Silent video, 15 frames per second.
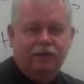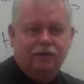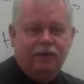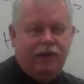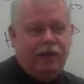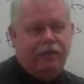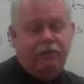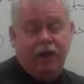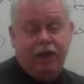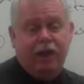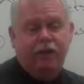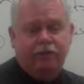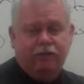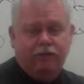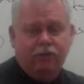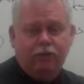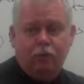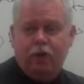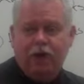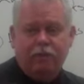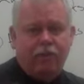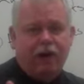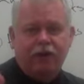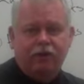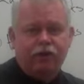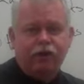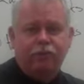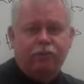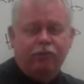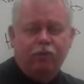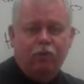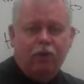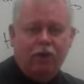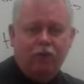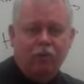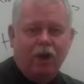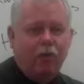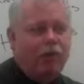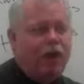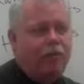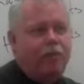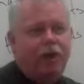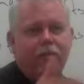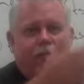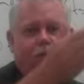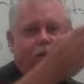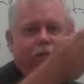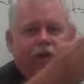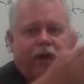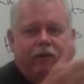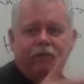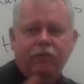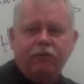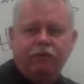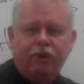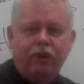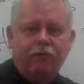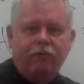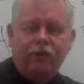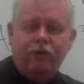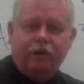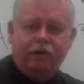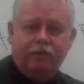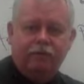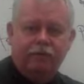And the, the answer is, well, I buy the cheapest one. Why would I pay more money for the same thing?